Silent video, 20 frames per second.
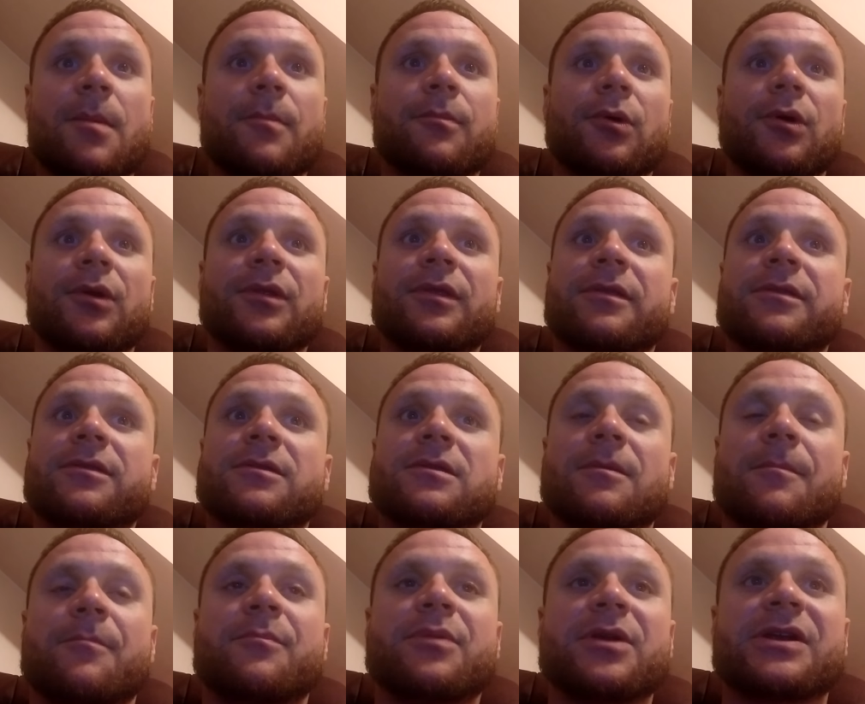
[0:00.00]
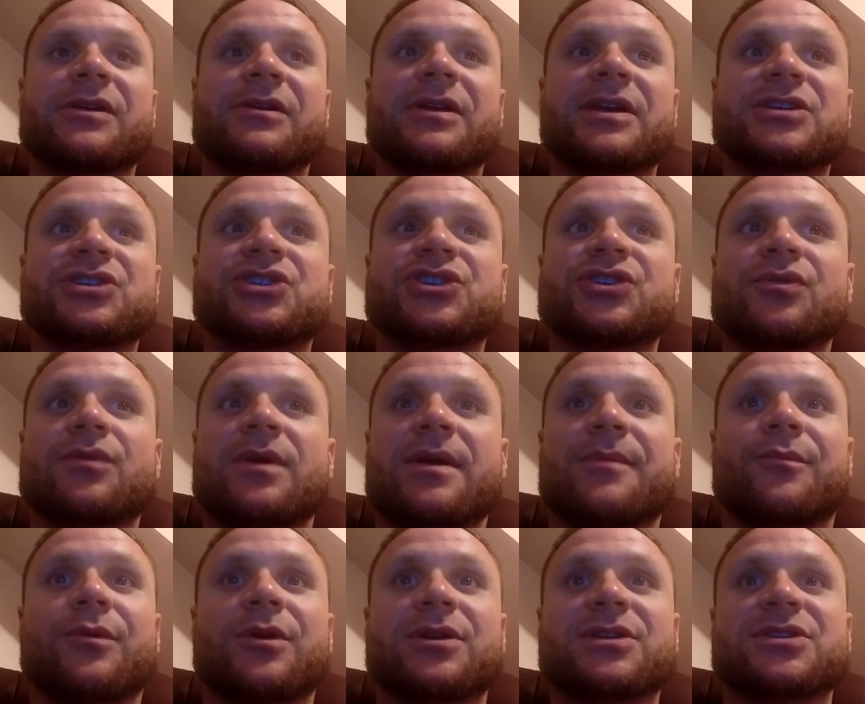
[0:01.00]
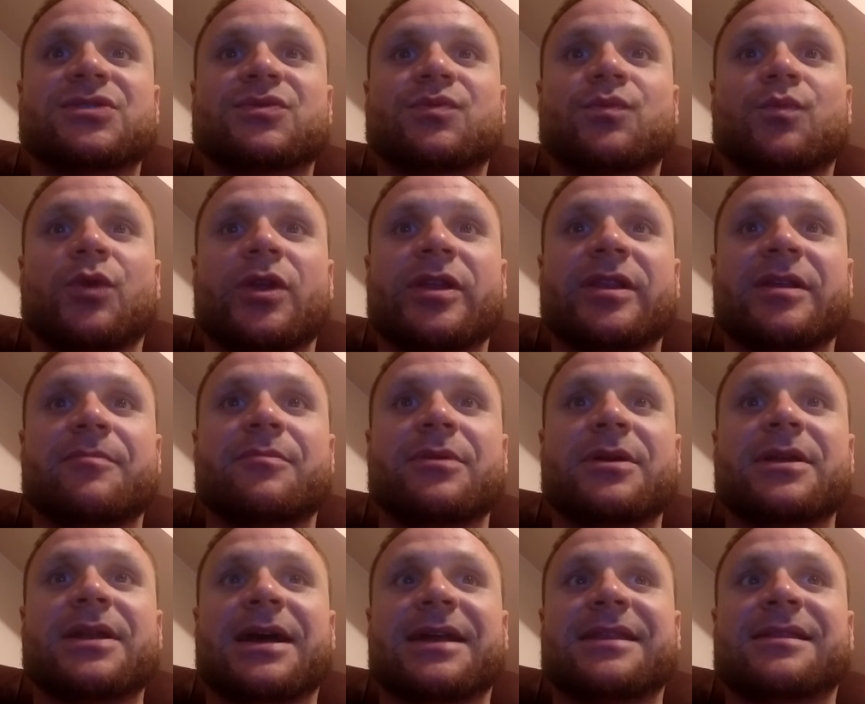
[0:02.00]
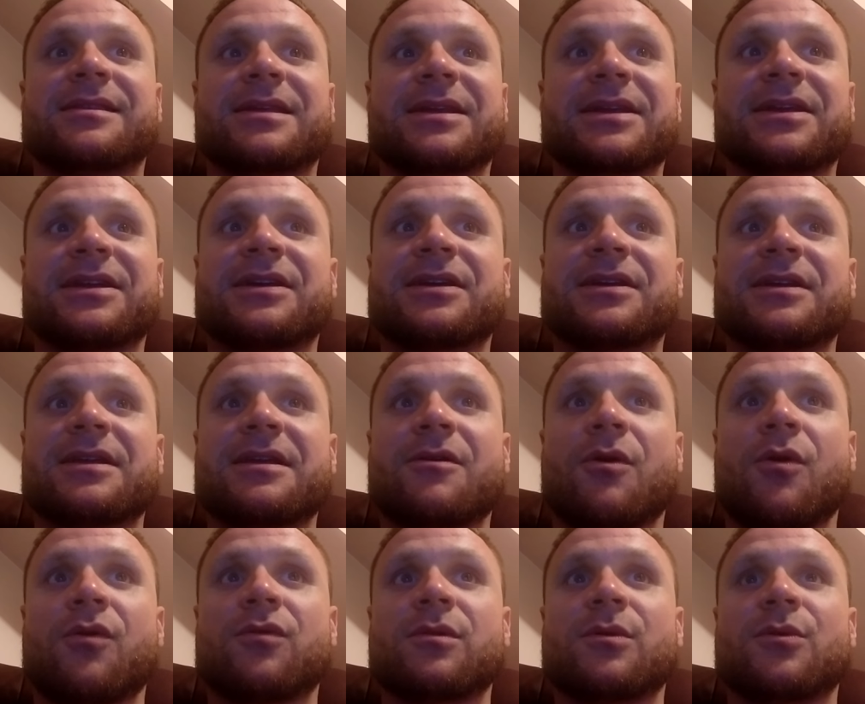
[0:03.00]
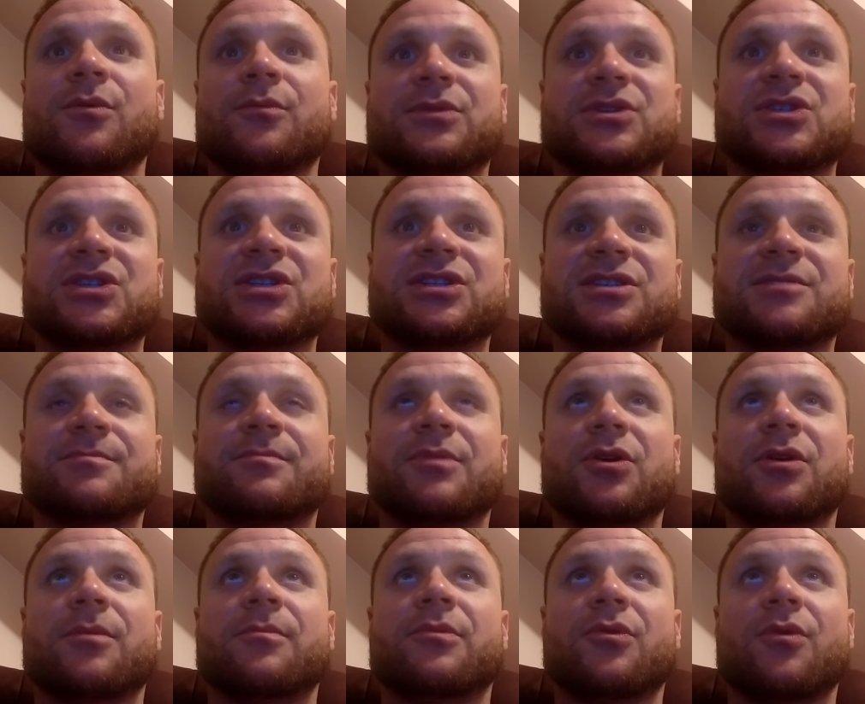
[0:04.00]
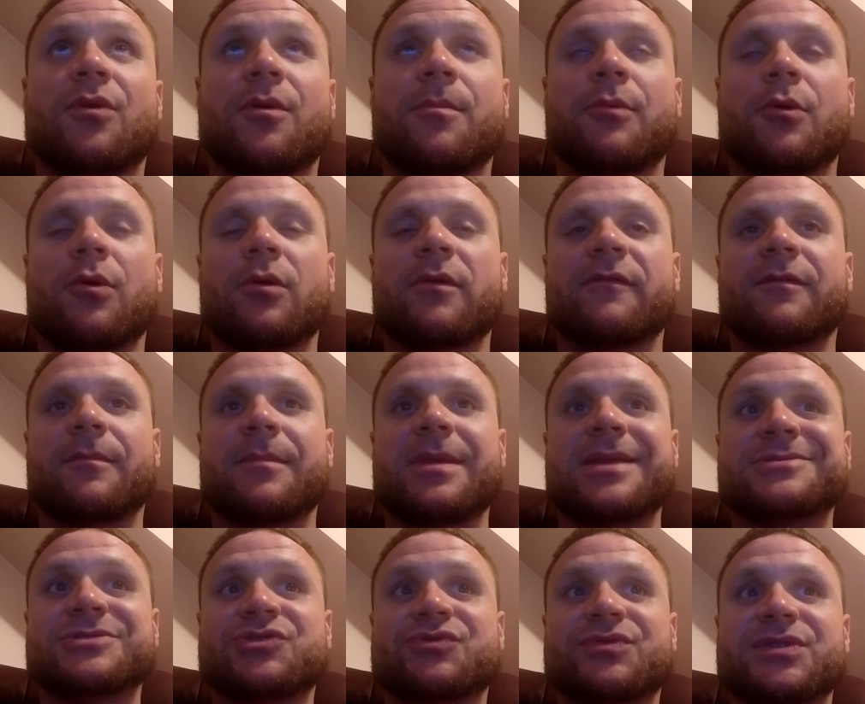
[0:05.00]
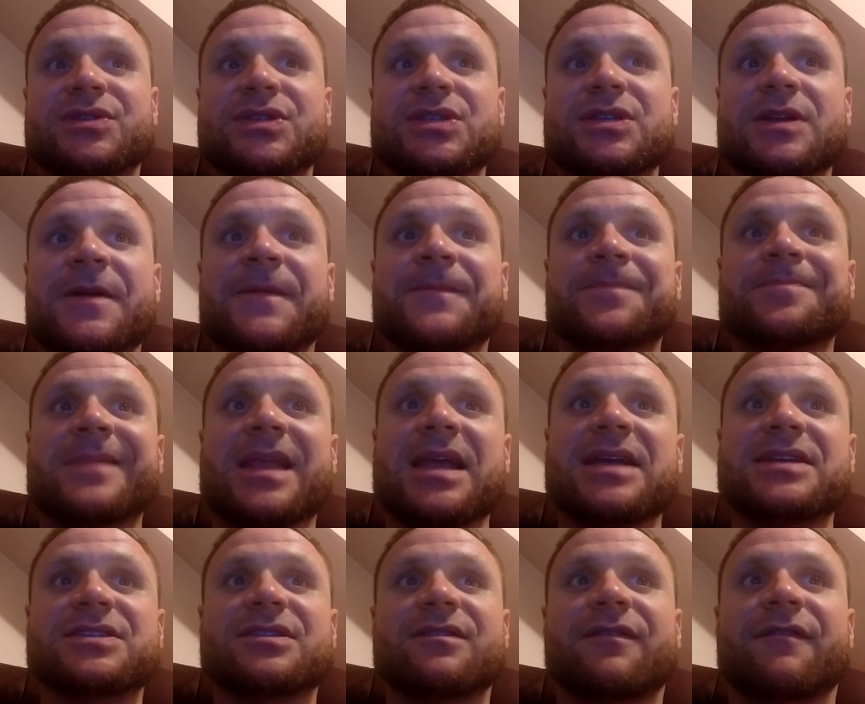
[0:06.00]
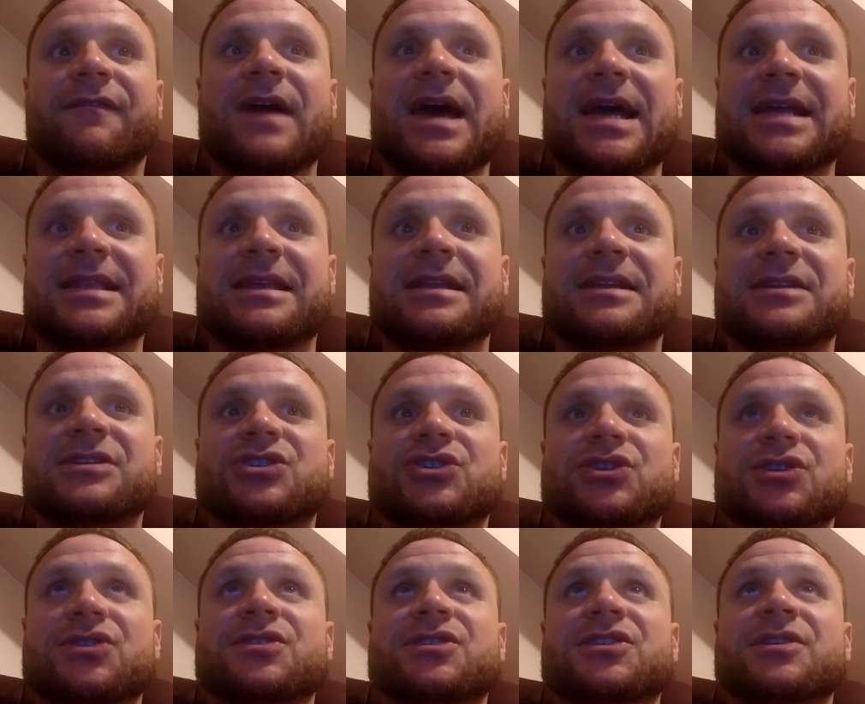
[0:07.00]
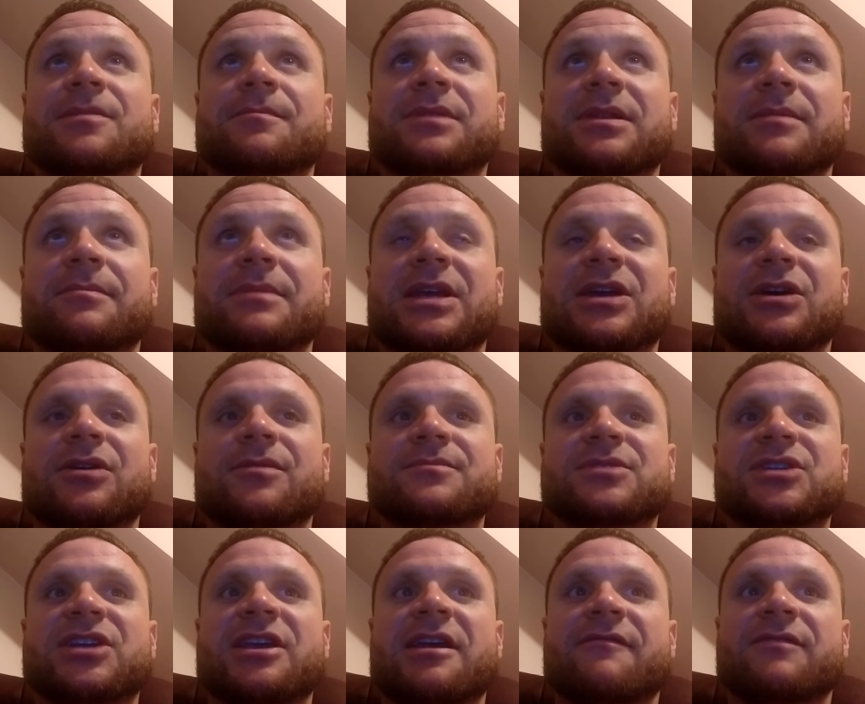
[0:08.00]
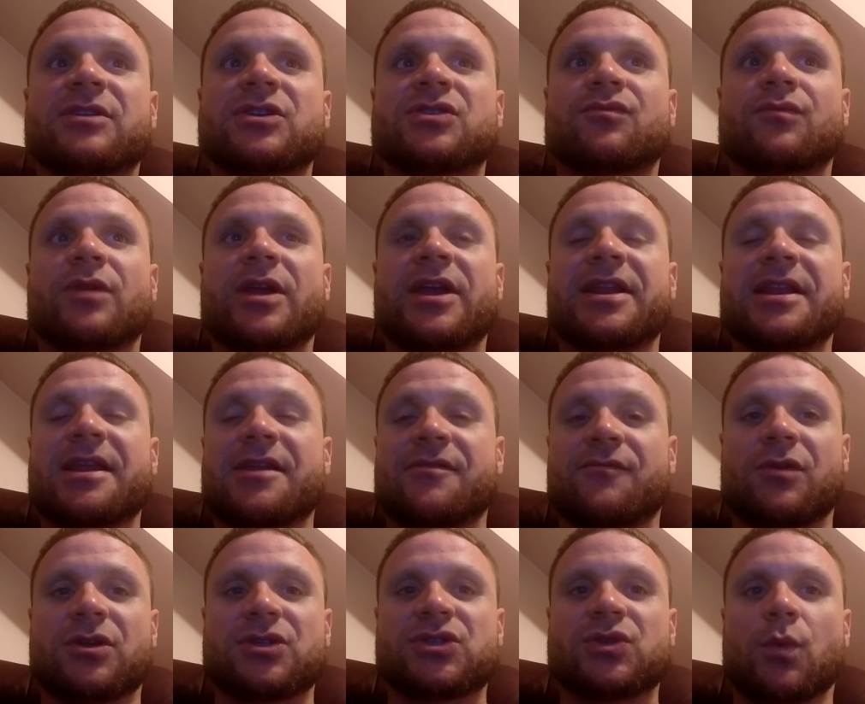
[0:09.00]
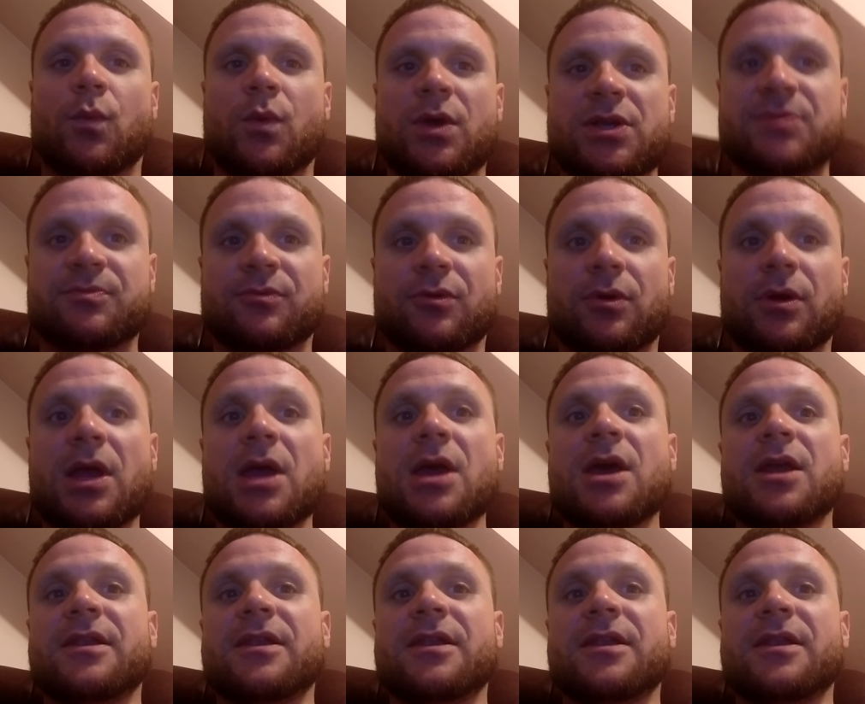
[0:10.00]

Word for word: but the bigger issue and what it's really been, I think, Oklahoma City's bugaboo, apart from injuries, is the fact that it just simply becomes Kevin Durant and Russell Westbrook.